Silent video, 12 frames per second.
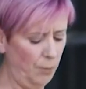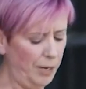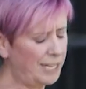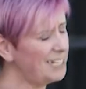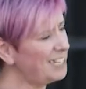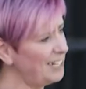We
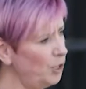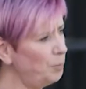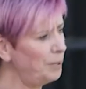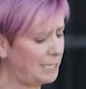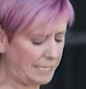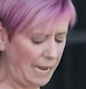can still
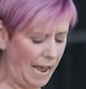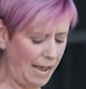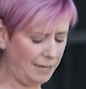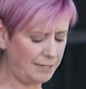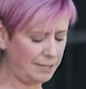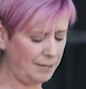be
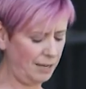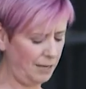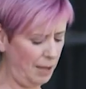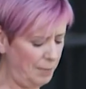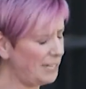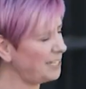sad,
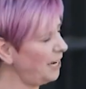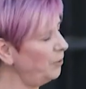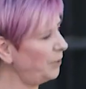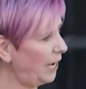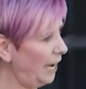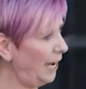and that's
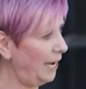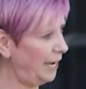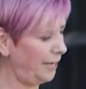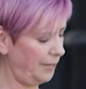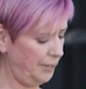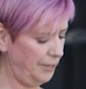
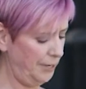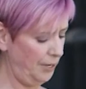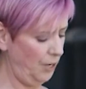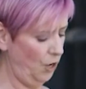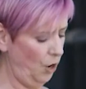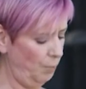okay.
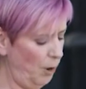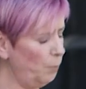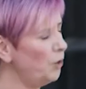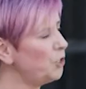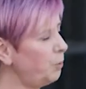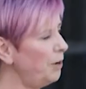But
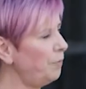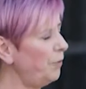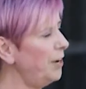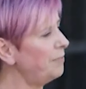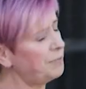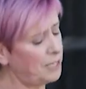once we've
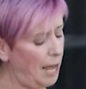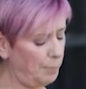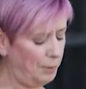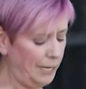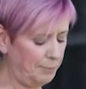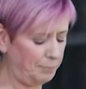reached that,
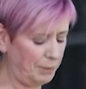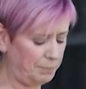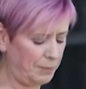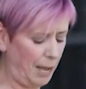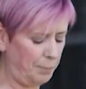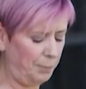
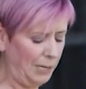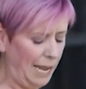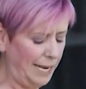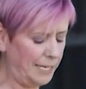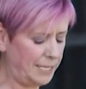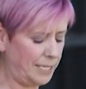that
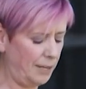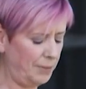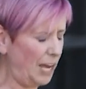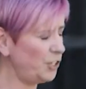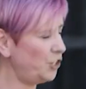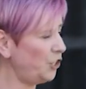place,
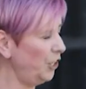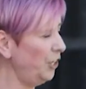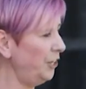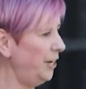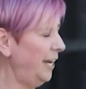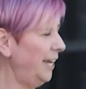that
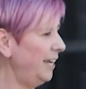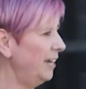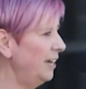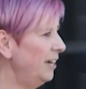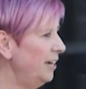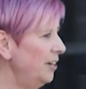journey
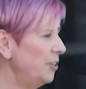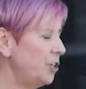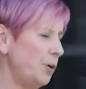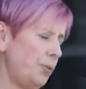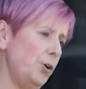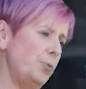
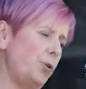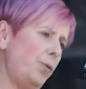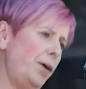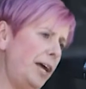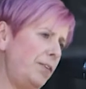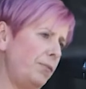to, through
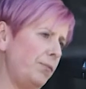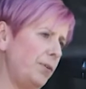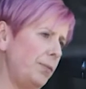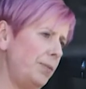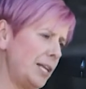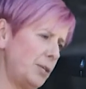grief,
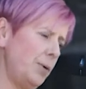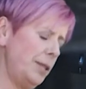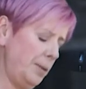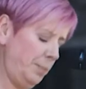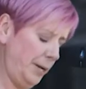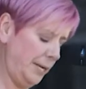that's where
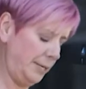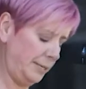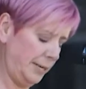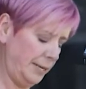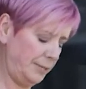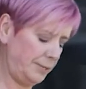the
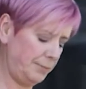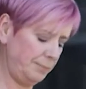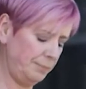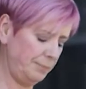peace is.